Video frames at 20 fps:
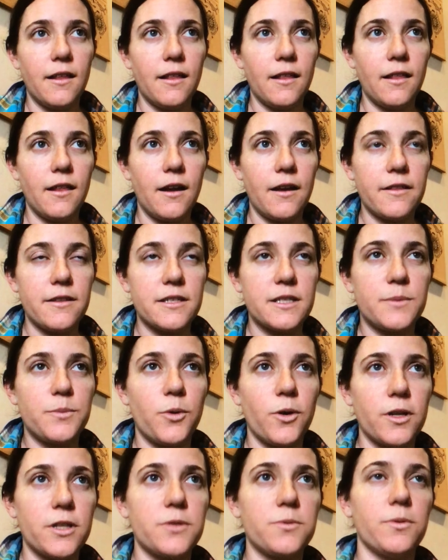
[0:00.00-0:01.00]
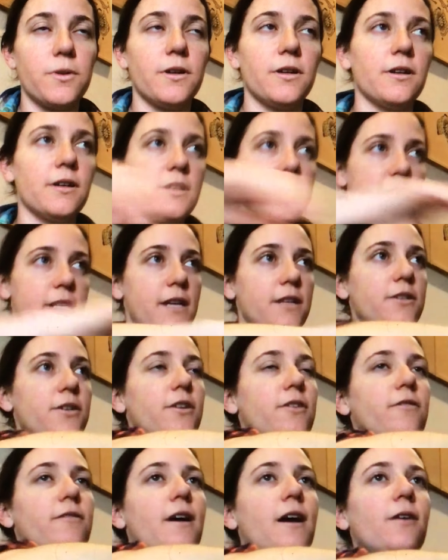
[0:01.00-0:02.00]
a lot of the sports were
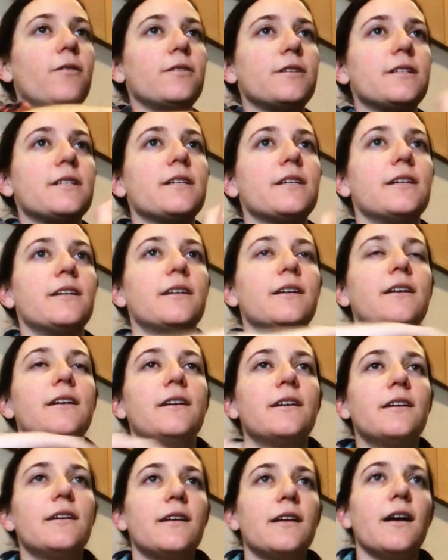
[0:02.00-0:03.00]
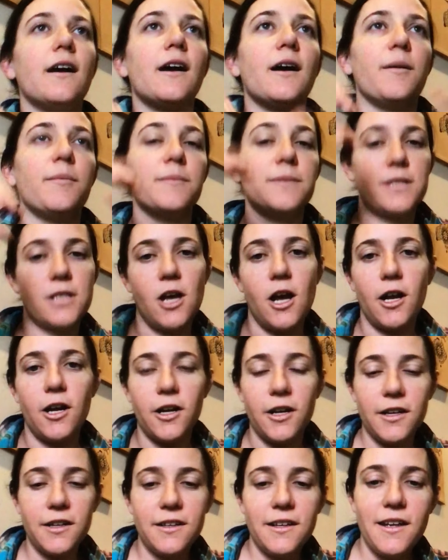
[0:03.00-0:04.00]
around um,
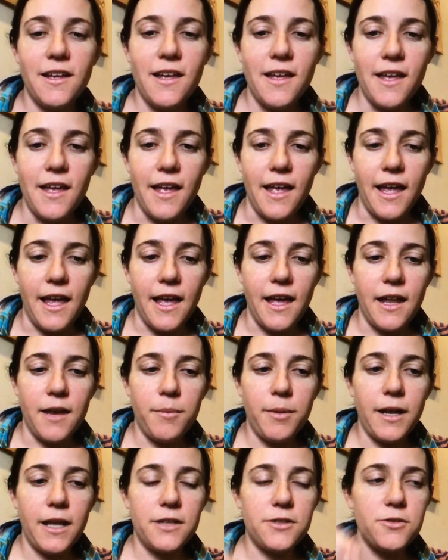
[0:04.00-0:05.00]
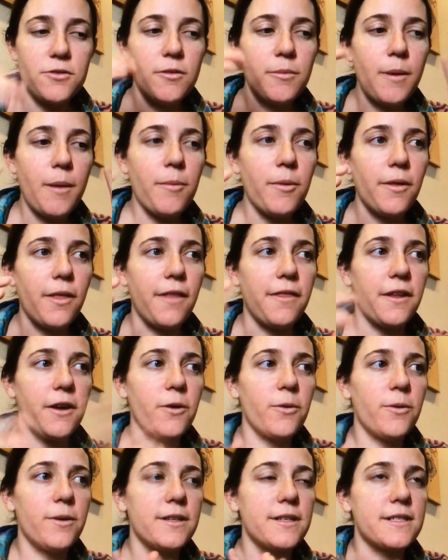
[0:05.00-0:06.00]
soccer. And but I do remember that there
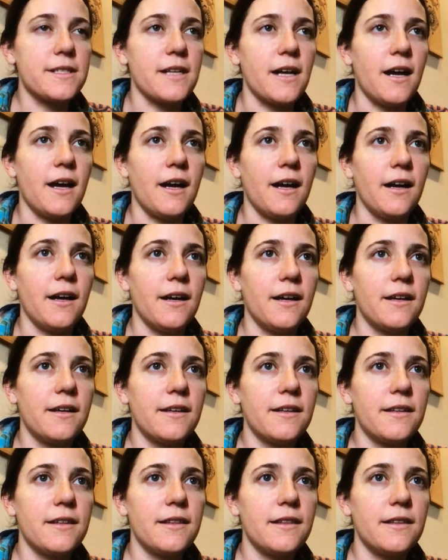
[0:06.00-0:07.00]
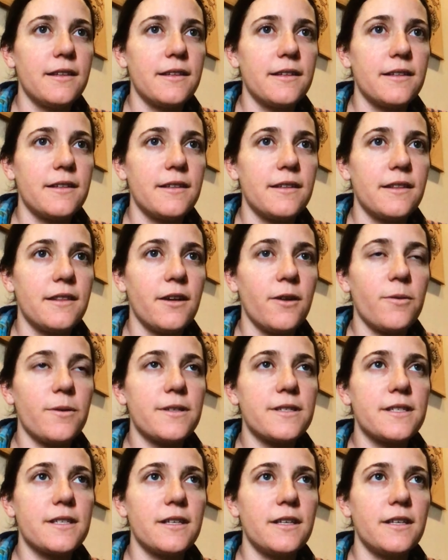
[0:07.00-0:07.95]
was uh, there was